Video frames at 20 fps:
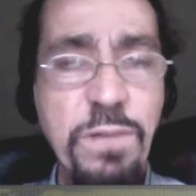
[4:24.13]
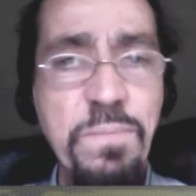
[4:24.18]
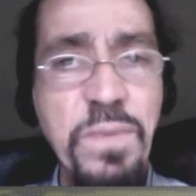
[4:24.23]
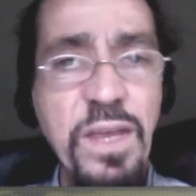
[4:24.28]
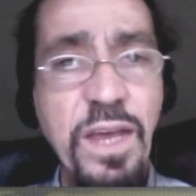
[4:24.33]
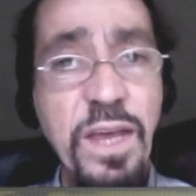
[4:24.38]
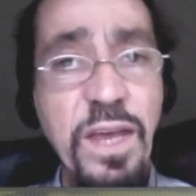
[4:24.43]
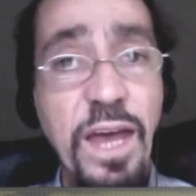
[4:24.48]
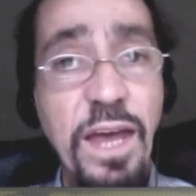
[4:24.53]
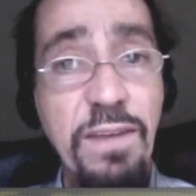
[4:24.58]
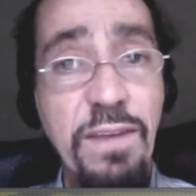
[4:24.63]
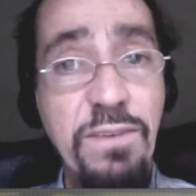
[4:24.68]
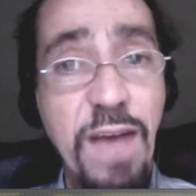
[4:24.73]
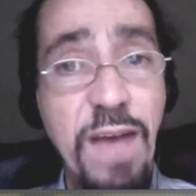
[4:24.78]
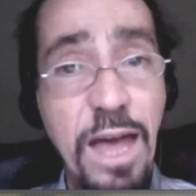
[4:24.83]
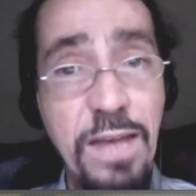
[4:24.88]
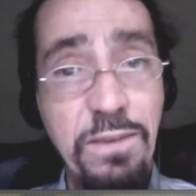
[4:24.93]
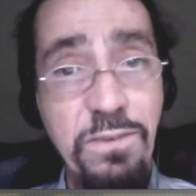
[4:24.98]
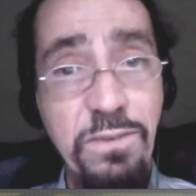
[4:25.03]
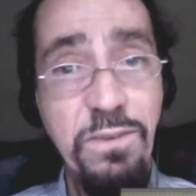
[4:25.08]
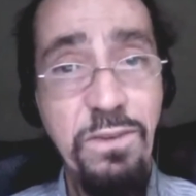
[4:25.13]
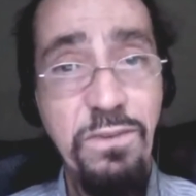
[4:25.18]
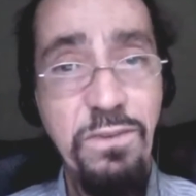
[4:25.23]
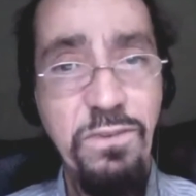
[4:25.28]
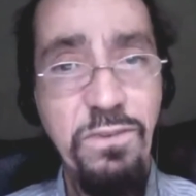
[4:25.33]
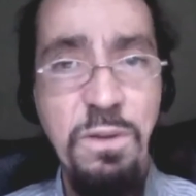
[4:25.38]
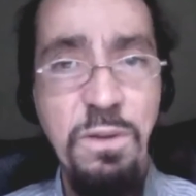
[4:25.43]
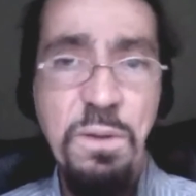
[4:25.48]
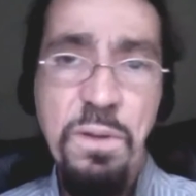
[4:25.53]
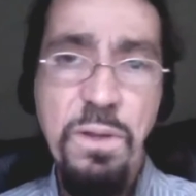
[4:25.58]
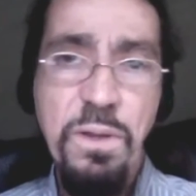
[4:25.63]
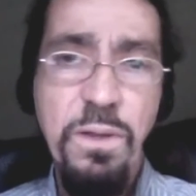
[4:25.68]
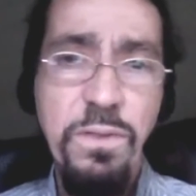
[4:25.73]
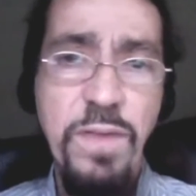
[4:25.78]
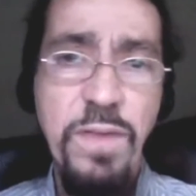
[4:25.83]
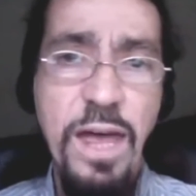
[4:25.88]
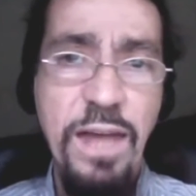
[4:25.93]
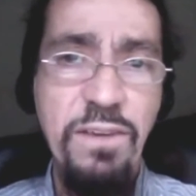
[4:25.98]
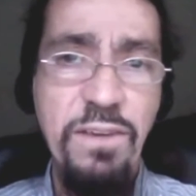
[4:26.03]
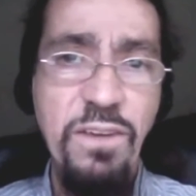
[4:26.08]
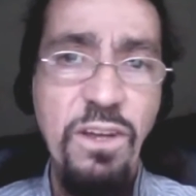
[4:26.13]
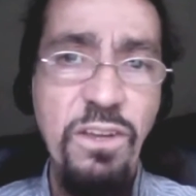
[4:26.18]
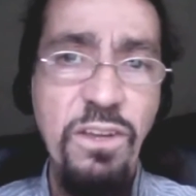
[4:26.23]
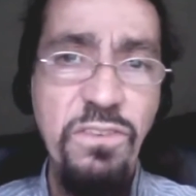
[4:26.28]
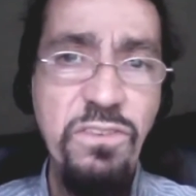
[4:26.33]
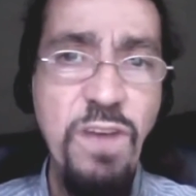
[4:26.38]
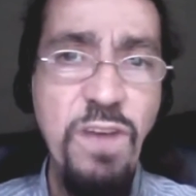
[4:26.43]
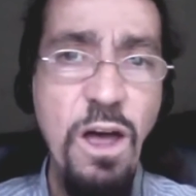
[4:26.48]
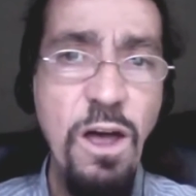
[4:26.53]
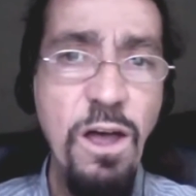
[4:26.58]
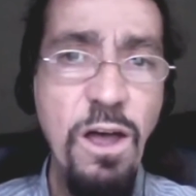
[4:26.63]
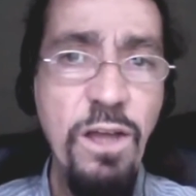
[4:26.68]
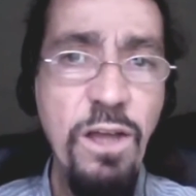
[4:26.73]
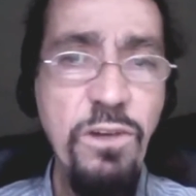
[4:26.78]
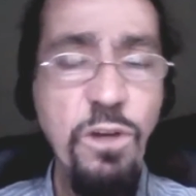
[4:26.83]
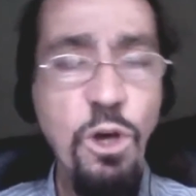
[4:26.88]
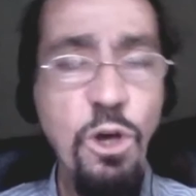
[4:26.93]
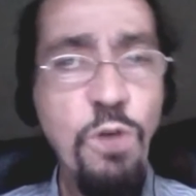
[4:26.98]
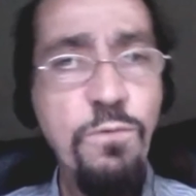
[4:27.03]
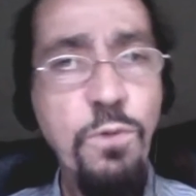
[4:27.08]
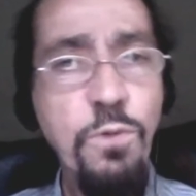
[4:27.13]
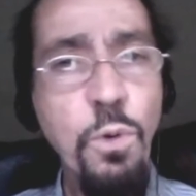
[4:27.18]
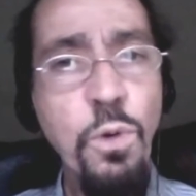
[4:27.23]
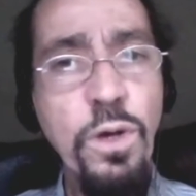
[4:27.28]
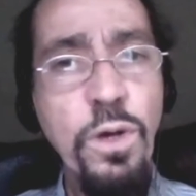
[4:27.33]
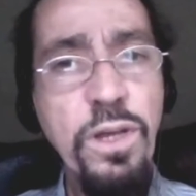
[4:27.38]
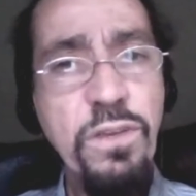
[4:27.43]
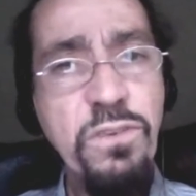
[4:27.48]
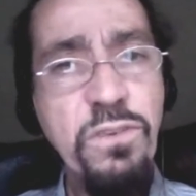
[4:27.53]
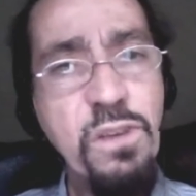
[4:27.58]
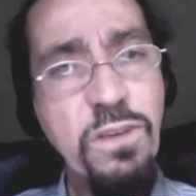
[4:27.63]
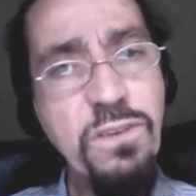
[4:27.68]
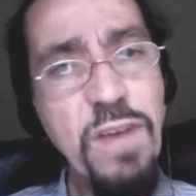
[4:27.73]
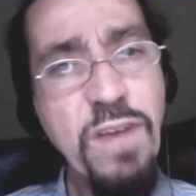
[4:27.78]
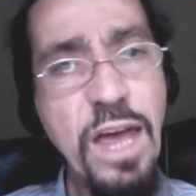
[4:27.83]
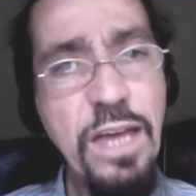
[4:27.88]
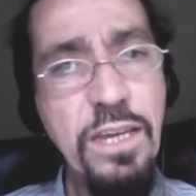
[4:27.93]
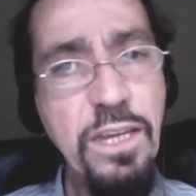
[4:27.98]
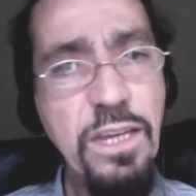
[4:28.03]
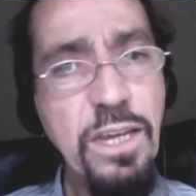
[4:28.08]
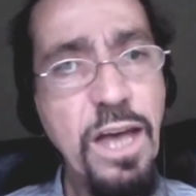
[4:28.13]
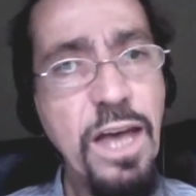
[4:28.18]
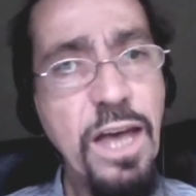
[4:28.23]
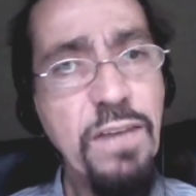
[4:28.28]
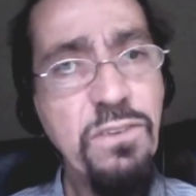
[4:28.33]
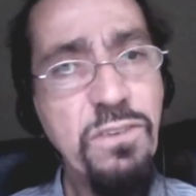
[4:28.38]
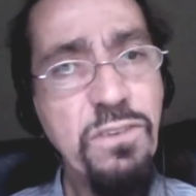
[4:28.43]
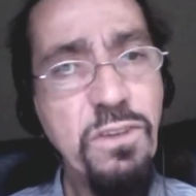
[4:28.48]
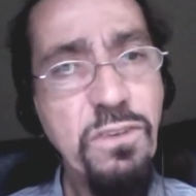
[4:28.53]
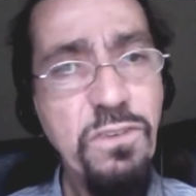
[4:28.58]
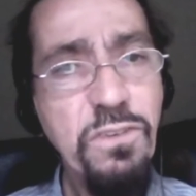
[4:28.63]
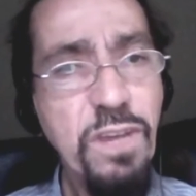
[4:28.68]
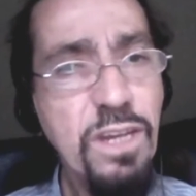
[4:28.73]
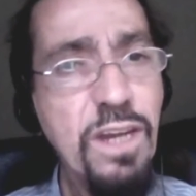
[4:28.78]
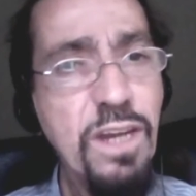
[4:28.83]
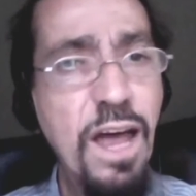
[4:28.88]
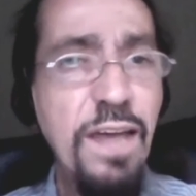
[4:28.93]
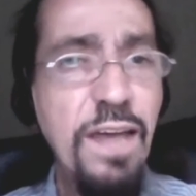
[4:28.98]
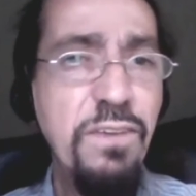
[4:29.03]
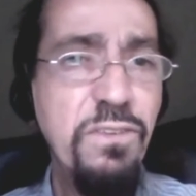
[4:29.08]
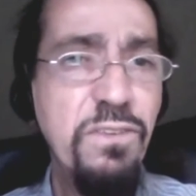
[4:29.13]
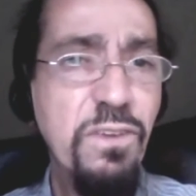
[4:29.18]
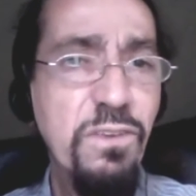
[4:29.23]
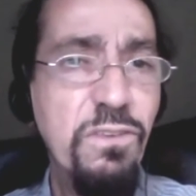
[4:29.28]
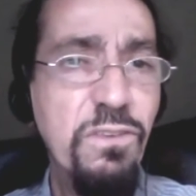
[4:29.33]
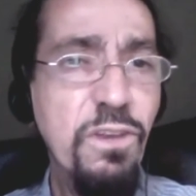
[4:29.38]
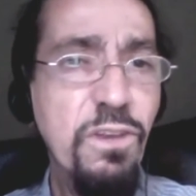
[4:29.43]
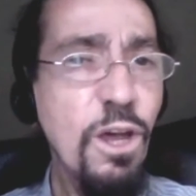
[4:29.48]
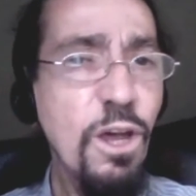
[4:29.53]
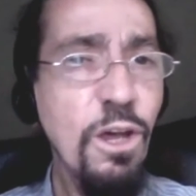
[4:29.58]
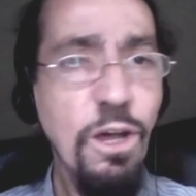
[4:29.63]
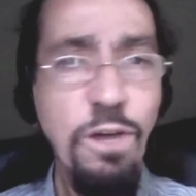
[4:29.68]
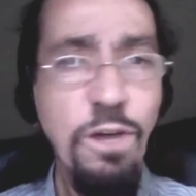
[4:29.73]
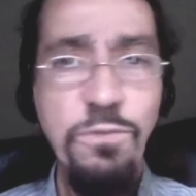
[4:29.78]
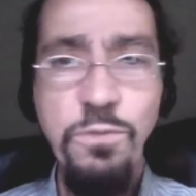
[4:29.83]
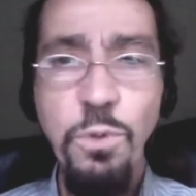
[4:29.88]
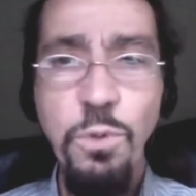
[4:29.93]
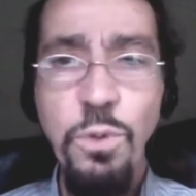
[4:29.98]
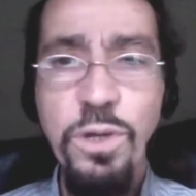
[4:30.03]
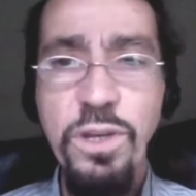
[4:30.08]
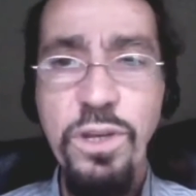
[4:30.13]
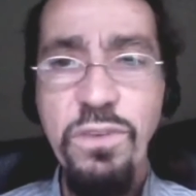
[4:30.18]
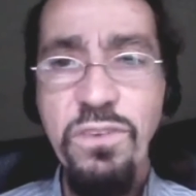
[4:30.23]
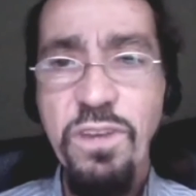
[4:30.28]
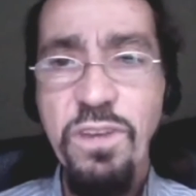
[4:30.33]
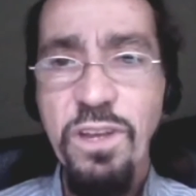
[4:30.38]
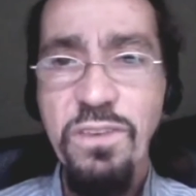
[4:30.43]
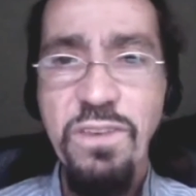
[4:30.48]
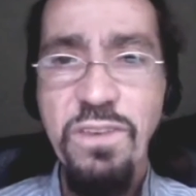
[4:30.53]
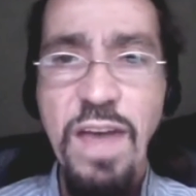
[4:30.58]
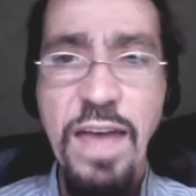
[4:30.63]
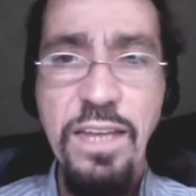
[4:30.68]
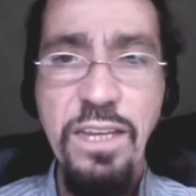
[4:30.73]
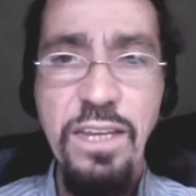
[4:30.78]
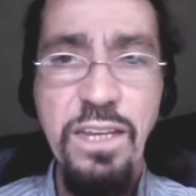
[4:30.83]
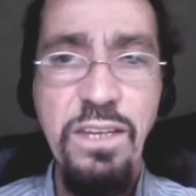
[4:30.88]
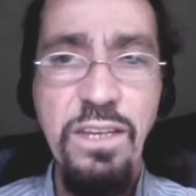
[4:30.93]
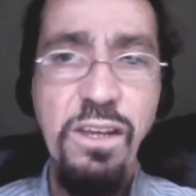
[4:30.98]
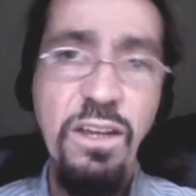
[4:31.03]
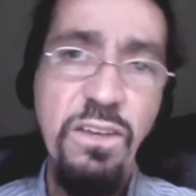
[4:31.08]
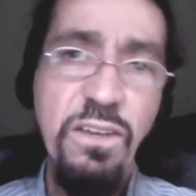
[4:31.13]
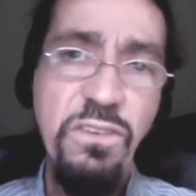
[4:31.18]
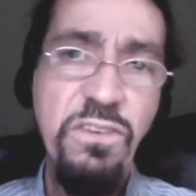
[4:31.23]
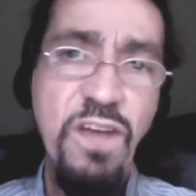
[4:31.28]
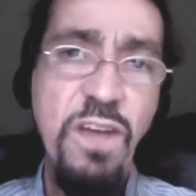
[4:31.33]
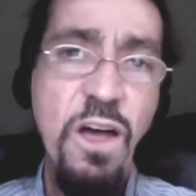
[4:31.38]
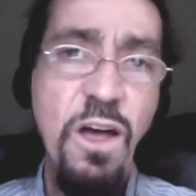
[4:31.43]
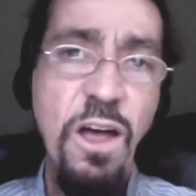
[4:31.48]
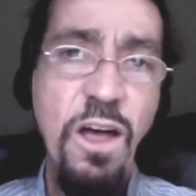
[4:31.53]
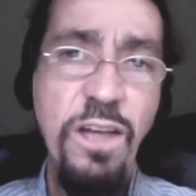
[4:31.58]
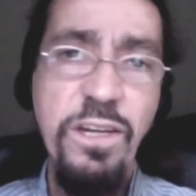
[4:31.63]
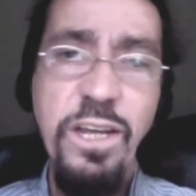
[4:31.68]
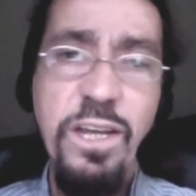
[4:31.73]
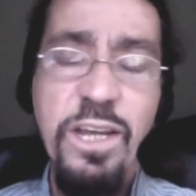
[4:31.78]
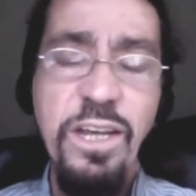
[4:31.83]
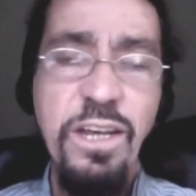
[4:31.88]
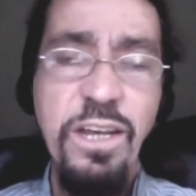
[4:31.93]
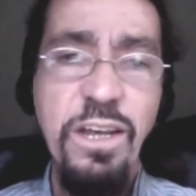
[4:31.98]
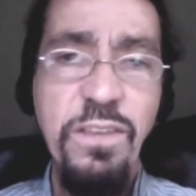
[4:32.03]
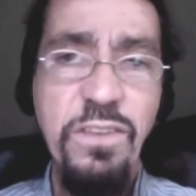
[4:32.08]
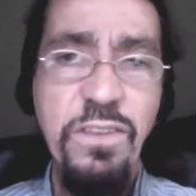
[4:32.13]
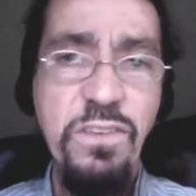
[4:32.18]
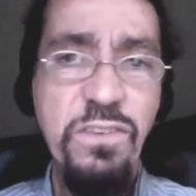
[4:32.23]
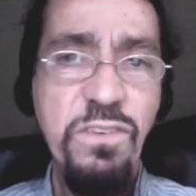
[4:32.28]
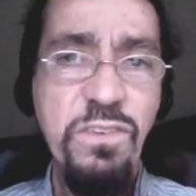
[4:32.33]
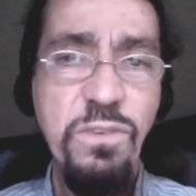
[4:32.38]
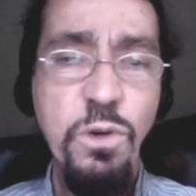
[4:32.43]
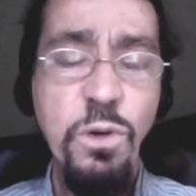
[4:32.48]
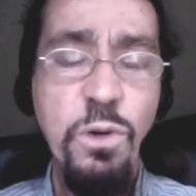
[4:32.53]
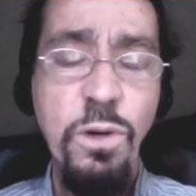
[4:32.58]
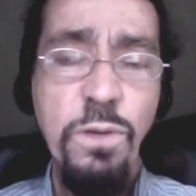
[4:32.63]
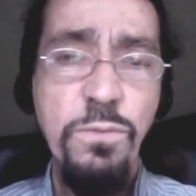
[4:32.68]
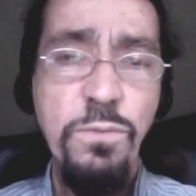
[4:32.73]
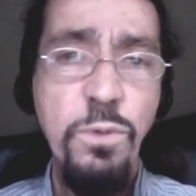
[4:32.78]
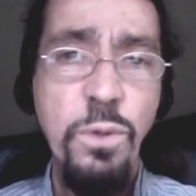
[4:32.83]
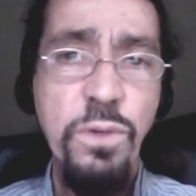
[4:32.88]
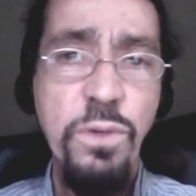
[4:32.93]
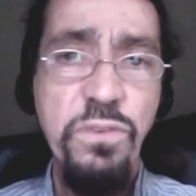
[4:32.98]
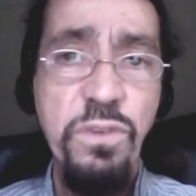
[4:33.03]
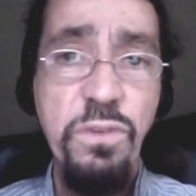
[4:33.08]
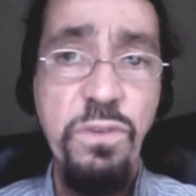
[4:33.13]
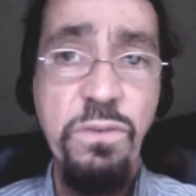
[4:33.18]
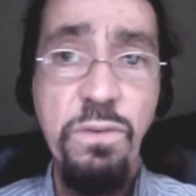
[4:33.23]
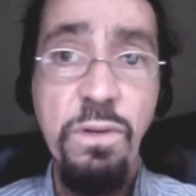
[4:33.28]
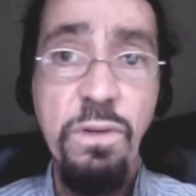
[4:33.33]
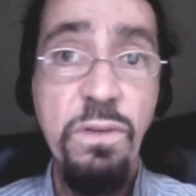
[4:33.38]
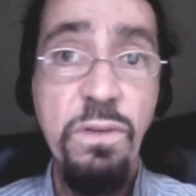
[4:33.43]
and ISIS, that Assad avoids attacking ISIS and ISIS avoids attacking Assad. This is, of course, is